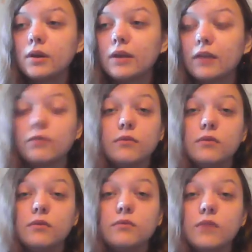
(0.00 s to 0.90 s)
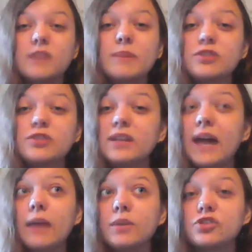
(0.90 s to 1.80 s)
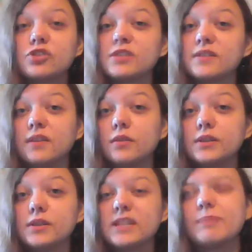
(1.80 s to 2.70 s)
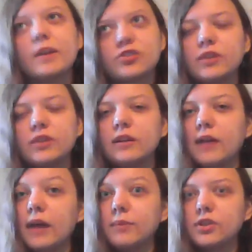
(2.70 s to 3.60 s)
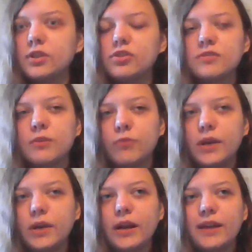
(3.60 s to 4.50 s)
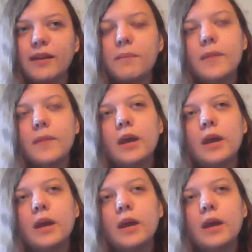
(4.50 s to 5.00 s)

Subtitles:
Like, especially the animations and theories. Especially in the animations. I really like them.